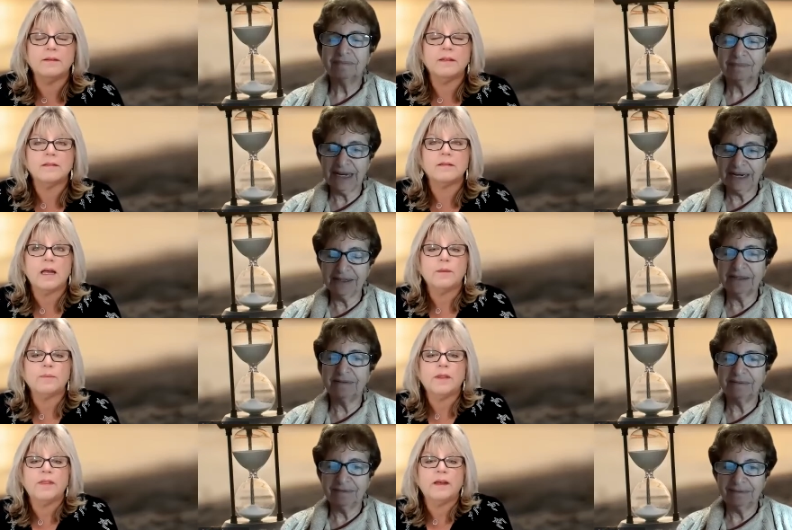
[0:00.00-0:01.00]
Speaker 1: this yes. type
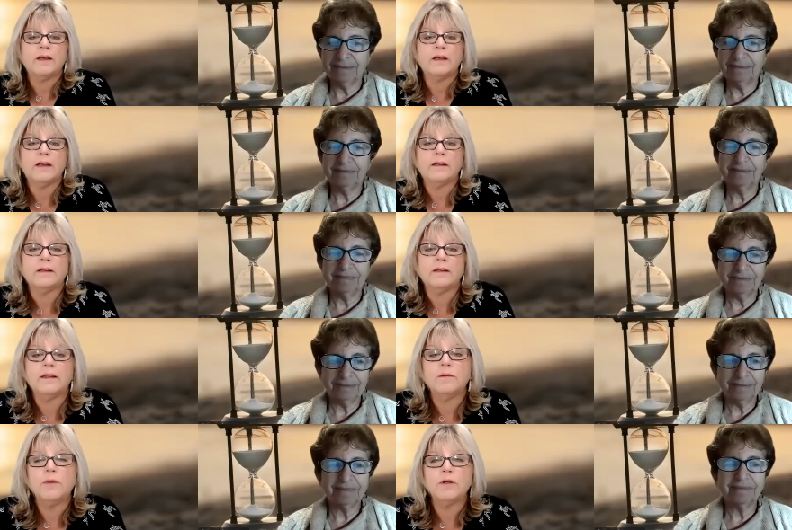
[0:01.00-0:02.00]
of thing and the
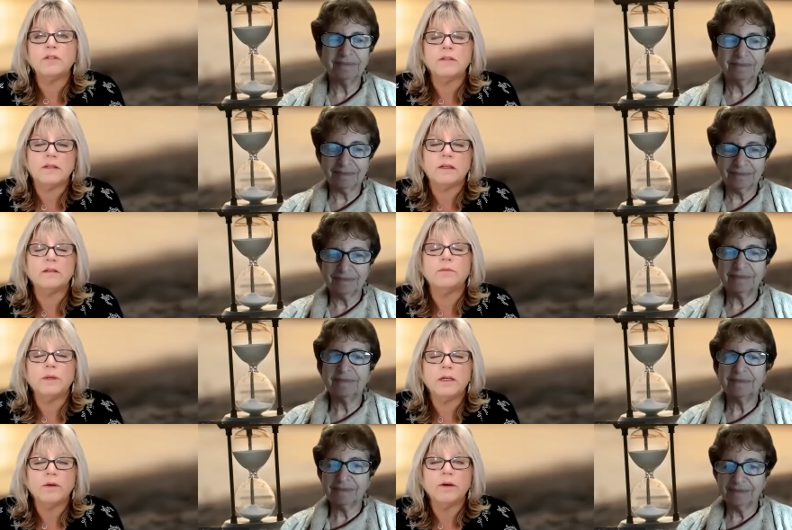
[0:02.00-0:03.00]
emotions that you'll be
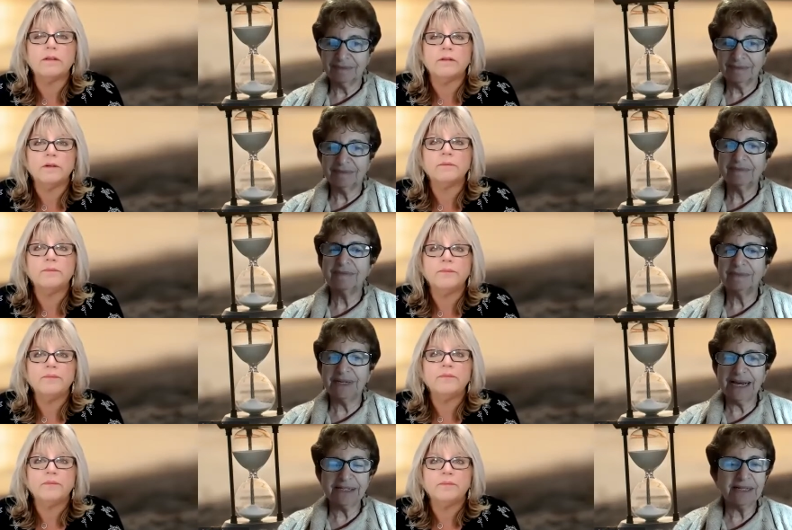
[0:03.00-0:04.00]
going through
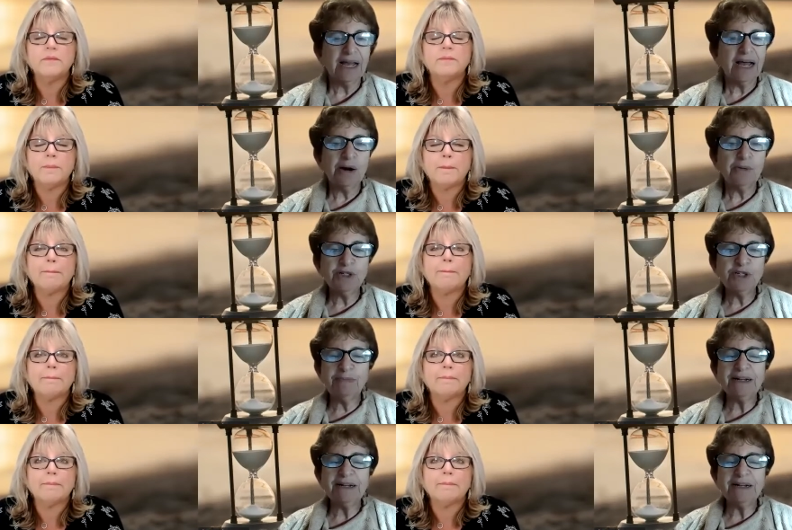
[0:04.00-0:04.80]
Speaker 2: yes i want to talk